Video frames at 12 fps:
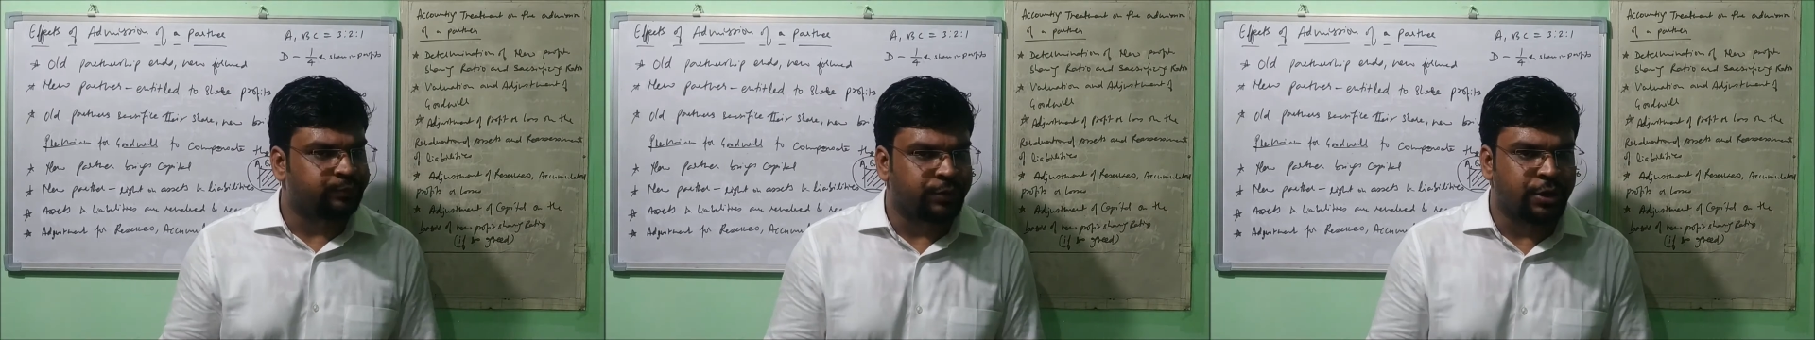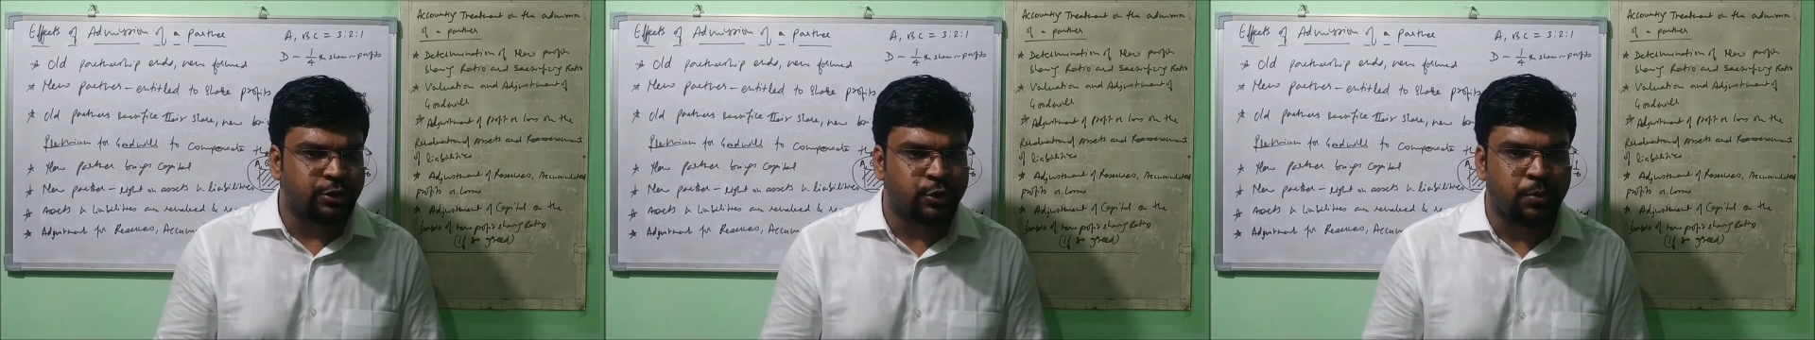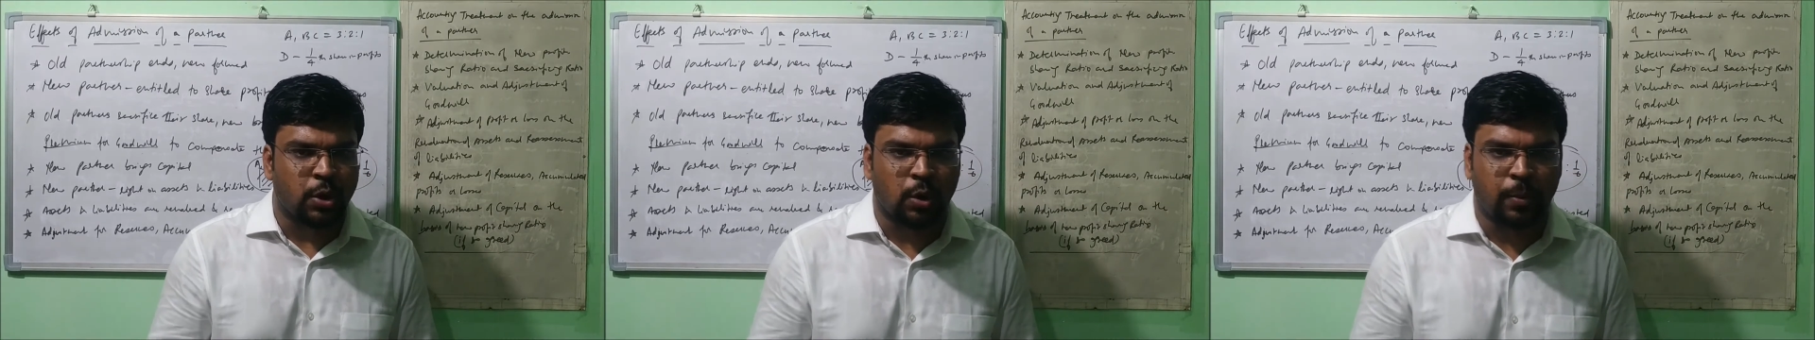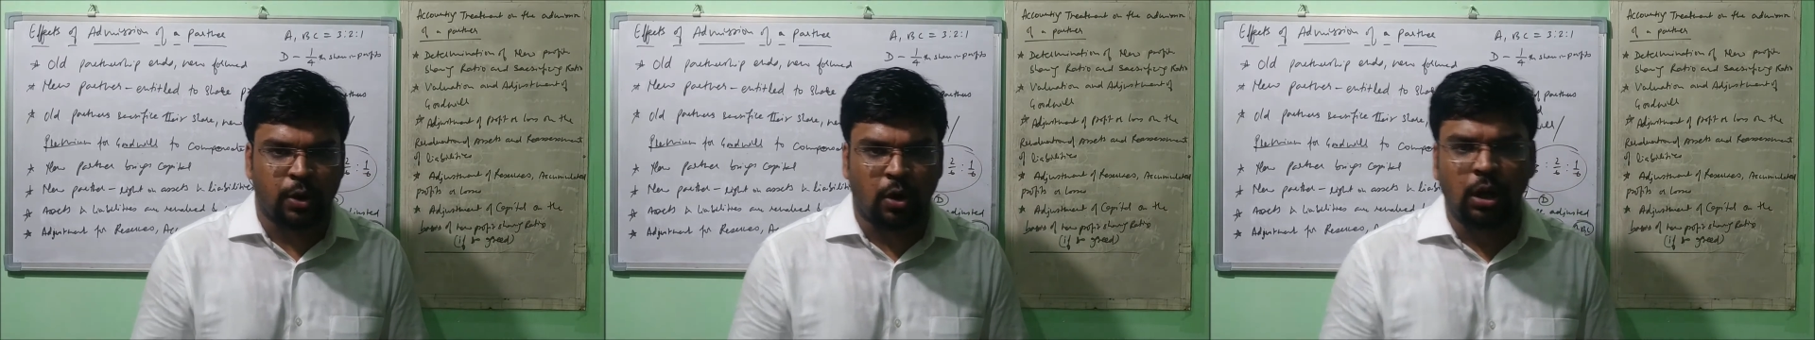There is no
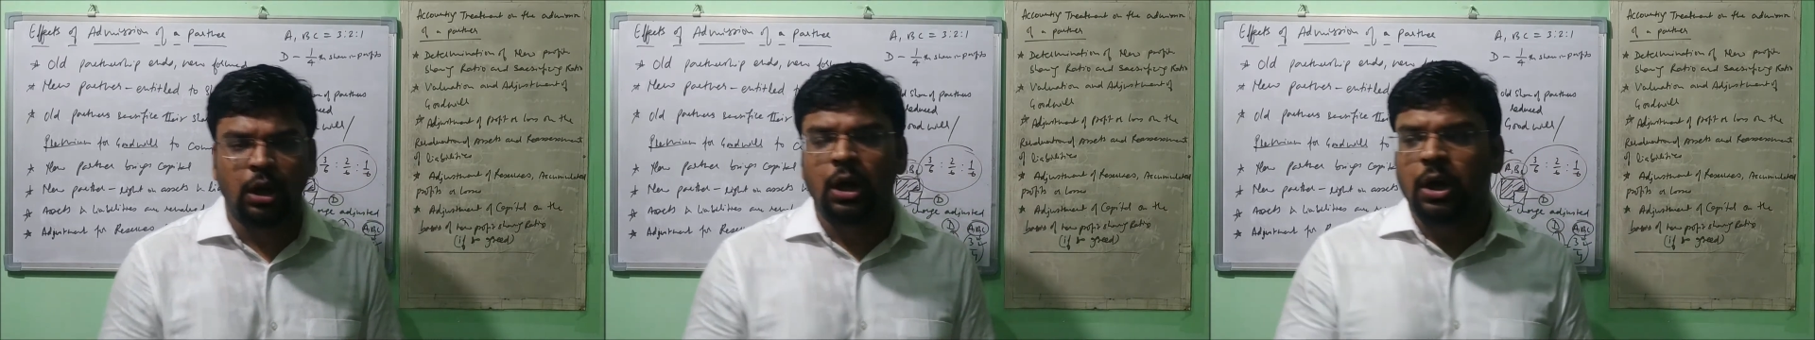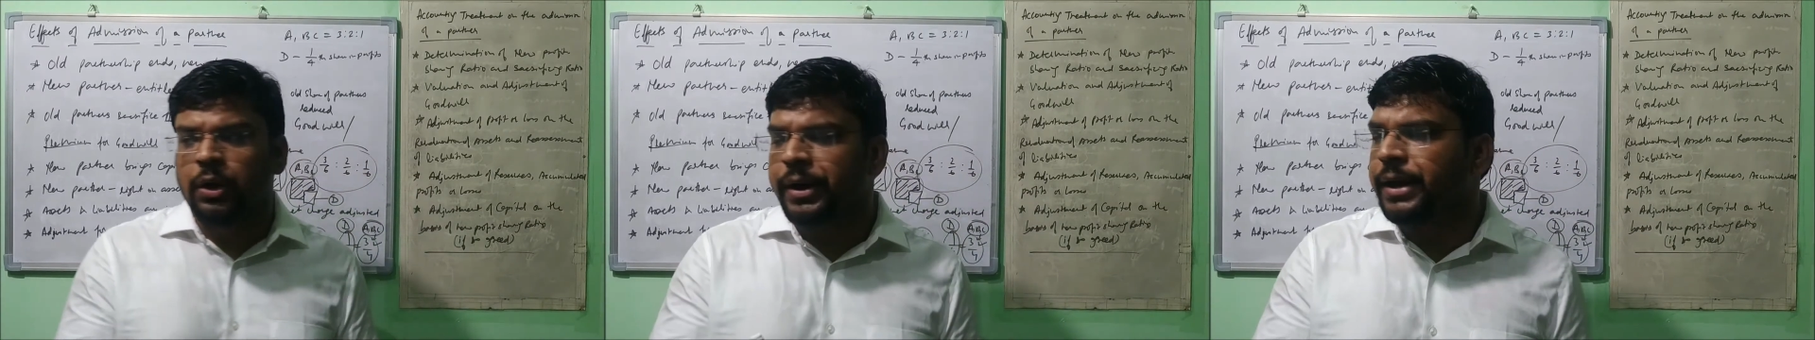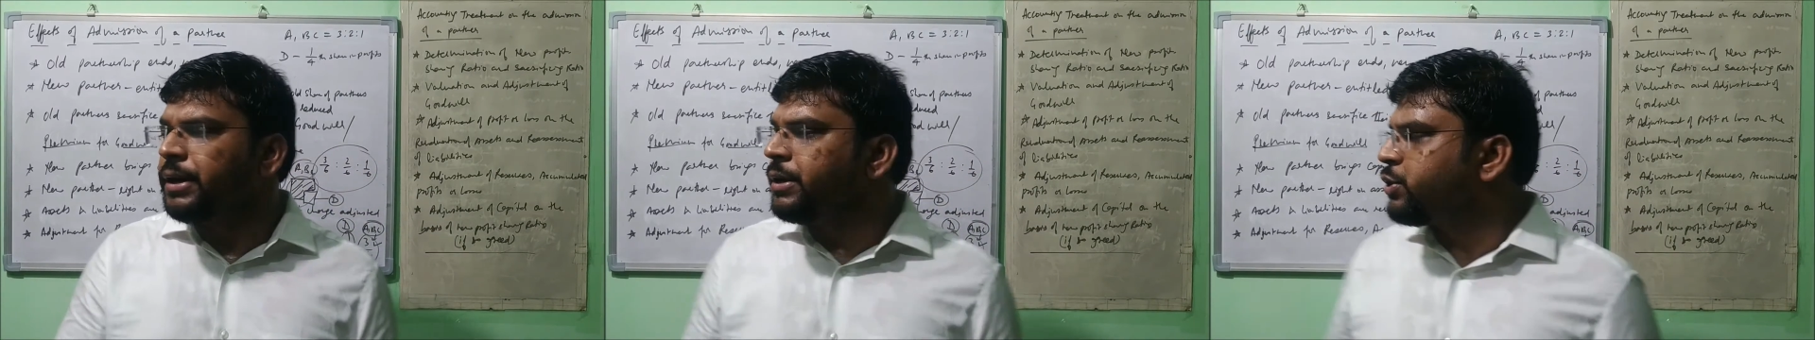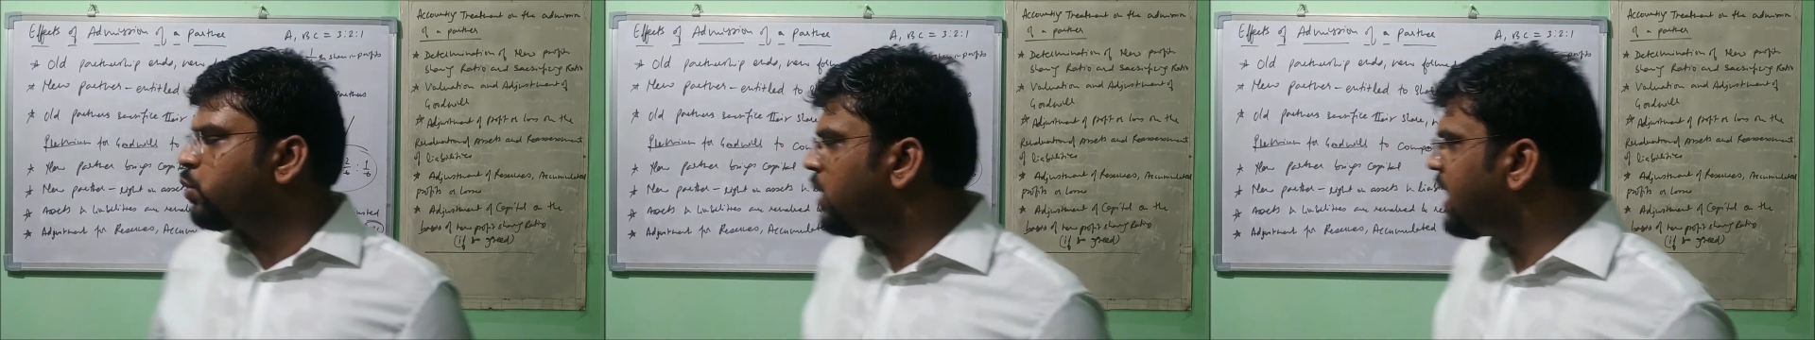problem at all. Okay,
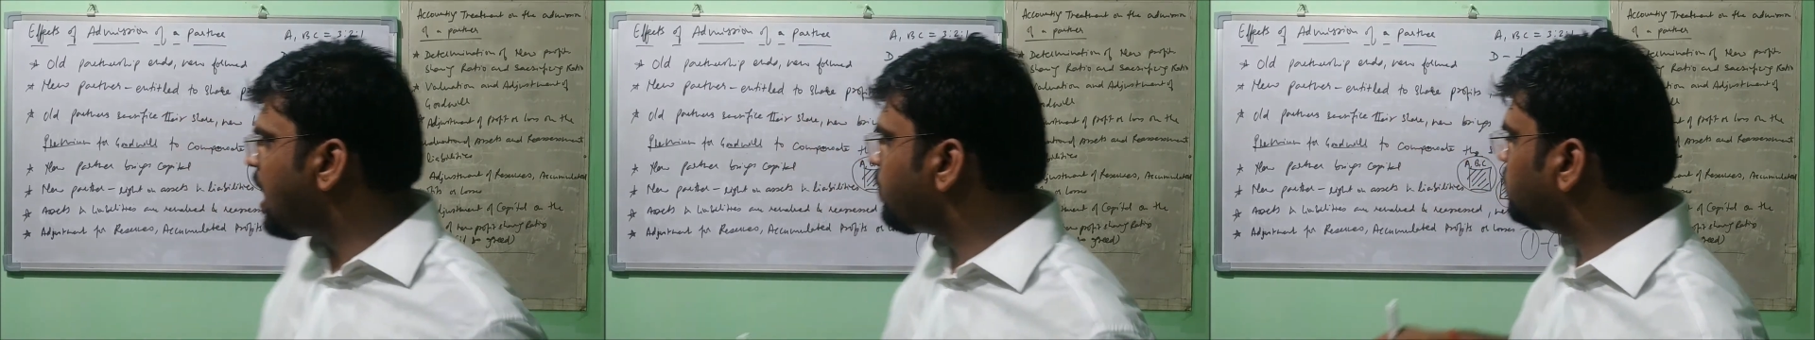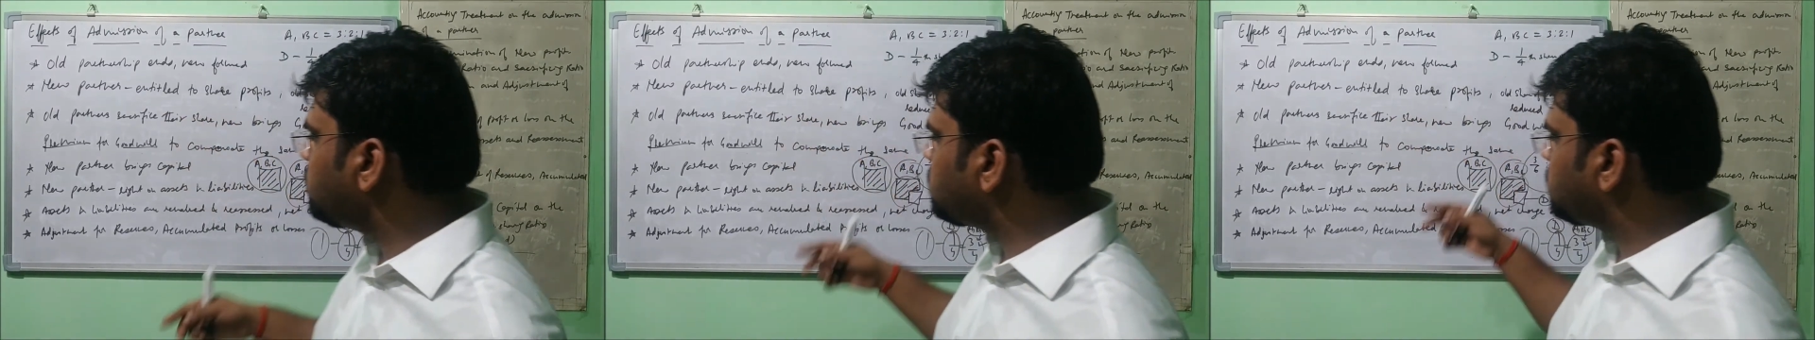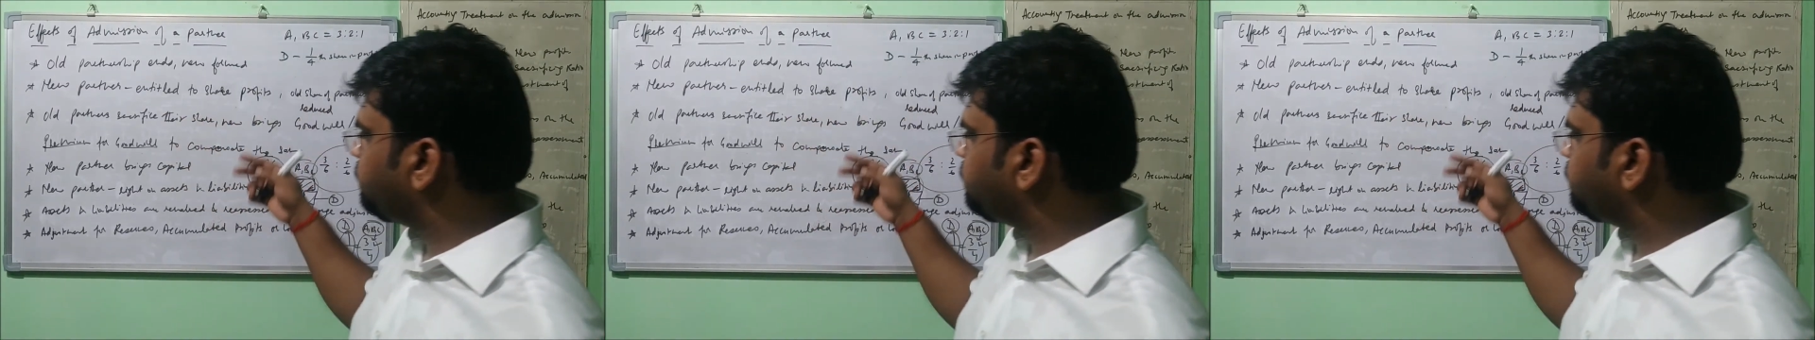so what happens?